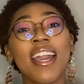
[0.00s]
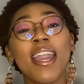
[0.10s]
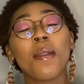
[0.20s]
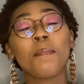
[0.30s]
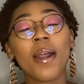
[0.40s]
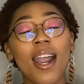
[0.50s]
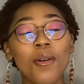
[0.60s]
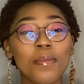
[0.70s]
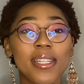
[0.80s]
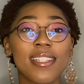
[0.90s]

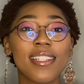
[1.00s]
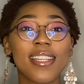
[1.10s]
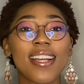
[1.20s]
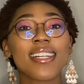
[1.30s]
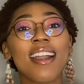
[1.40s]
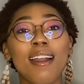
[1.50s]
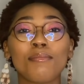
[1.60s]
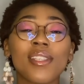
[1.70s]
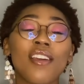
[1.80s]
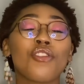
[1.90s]
Empowerment
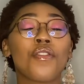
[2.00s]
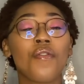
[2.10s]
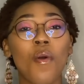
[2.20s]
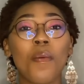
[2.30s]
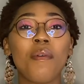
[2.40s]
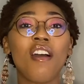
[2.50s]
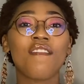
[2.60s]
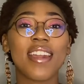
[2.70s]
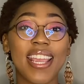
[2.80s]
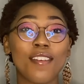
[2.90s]
comes in the form of
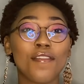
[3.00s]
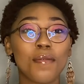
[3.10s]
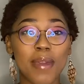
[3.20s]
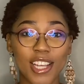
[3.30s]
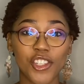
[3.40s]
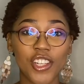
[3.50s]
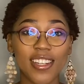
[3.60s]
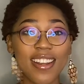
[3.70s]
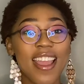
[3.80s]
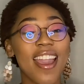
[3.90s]
information,